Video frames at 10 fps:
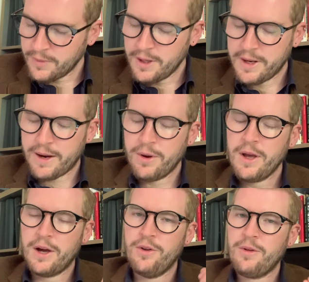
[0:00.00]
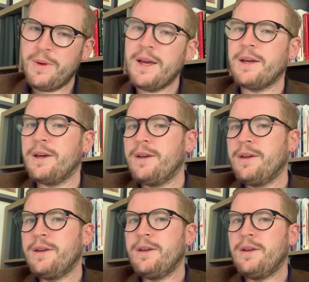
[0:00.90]
Now, another big
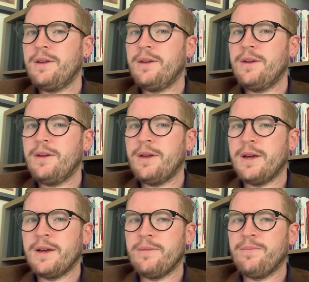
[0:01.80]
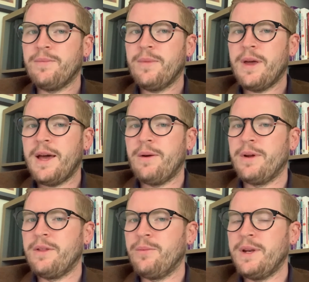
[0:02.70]

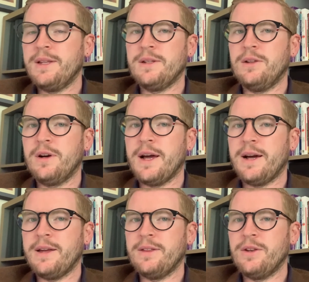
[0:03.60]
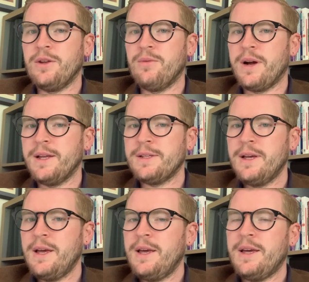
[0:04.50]
area that we need to look at in the New Right
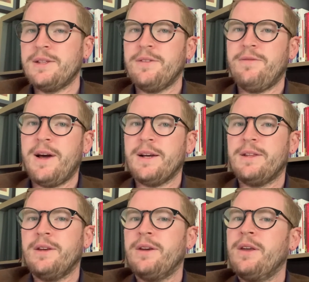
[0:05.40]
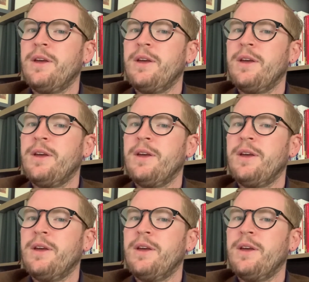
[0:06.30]
is the fact that